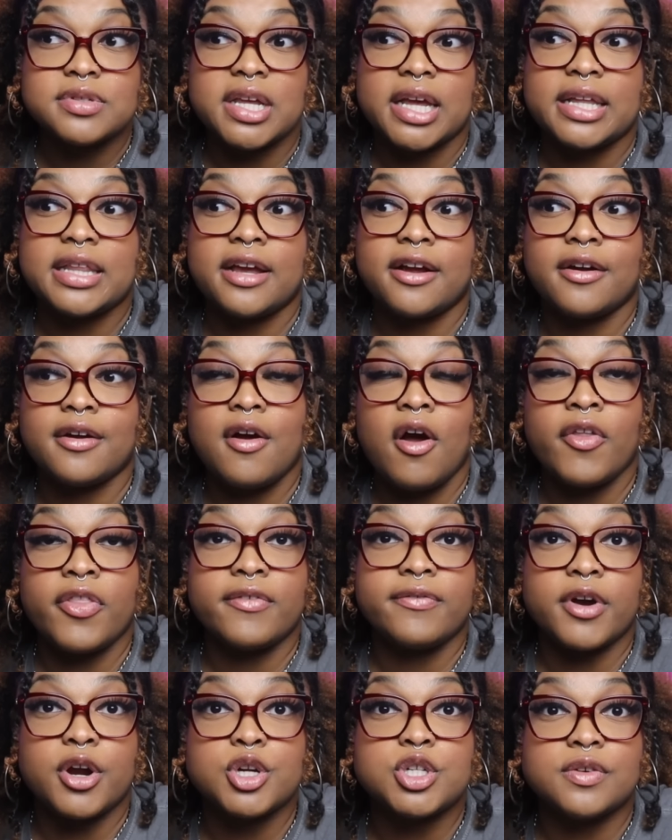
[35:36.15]
Like, they're on the
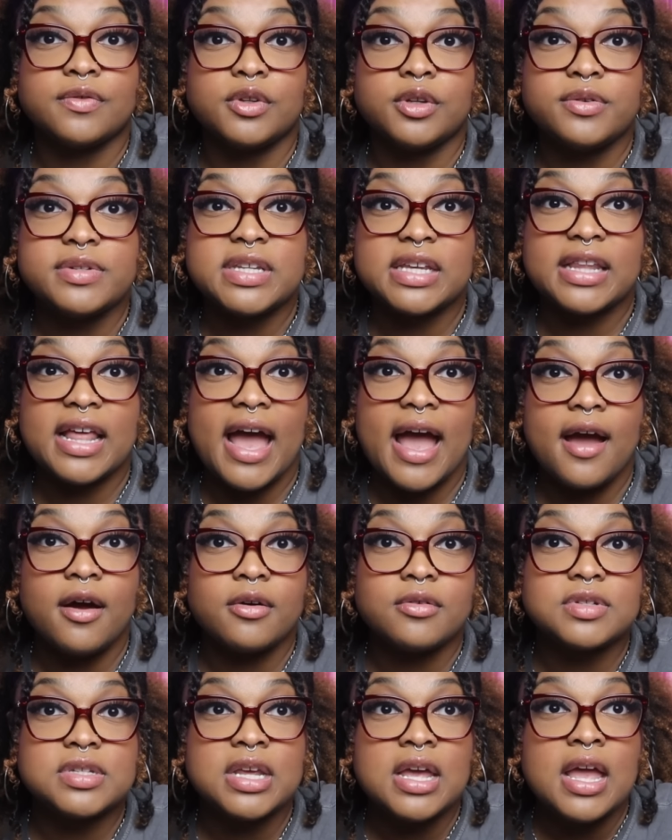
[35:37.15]
verge of losing the
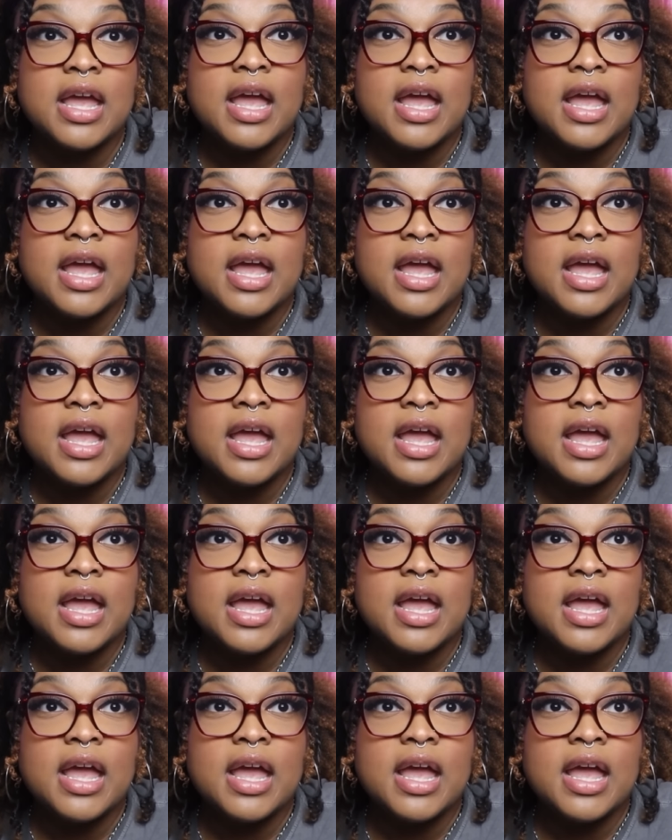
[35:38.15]
house.